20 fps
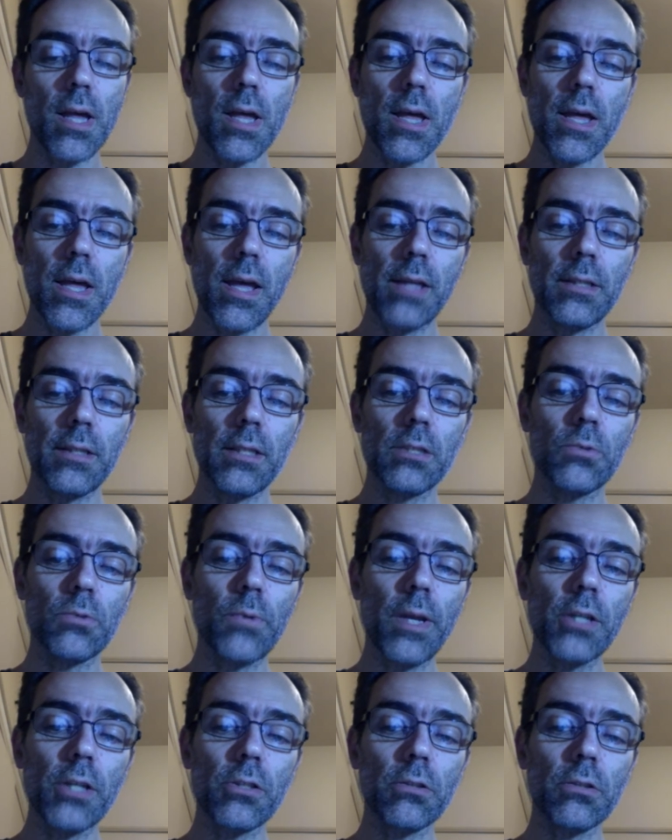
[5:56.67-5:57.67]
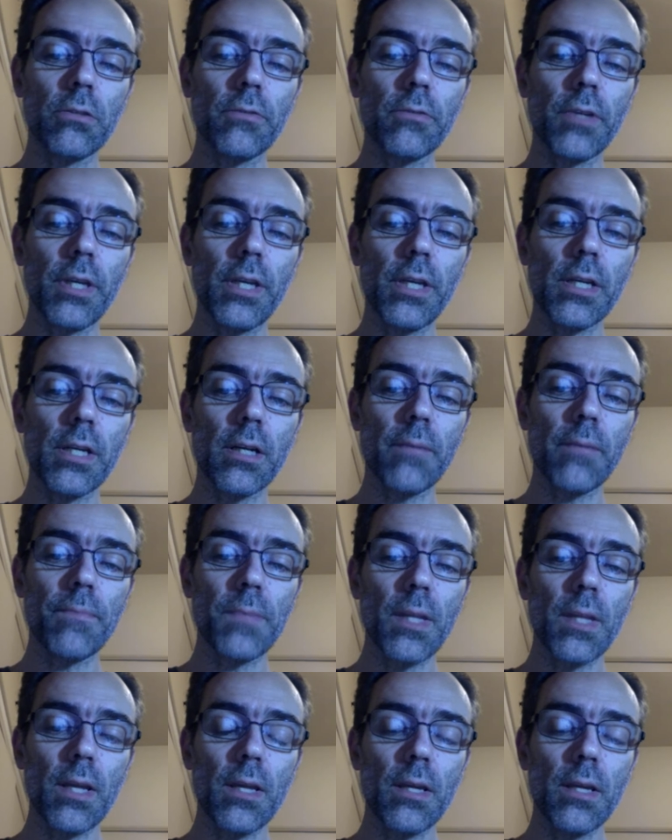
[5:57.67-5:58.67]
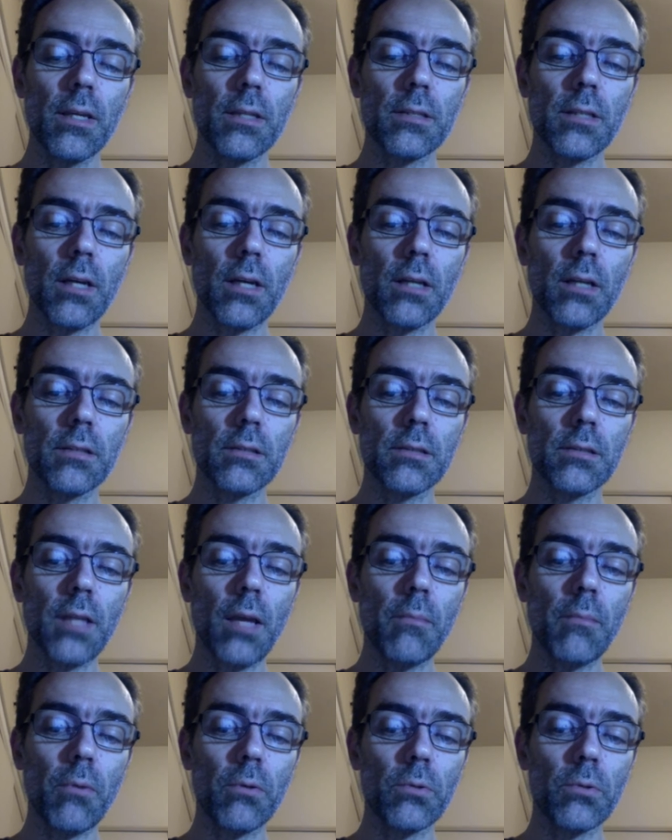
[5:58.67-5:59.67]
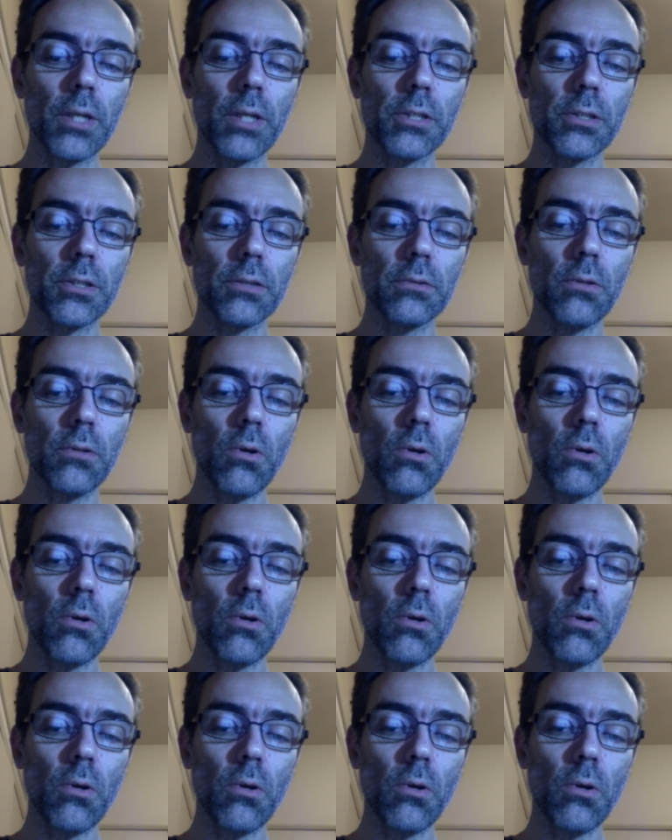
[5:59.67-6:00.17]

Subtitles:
In this region over here is the unstable region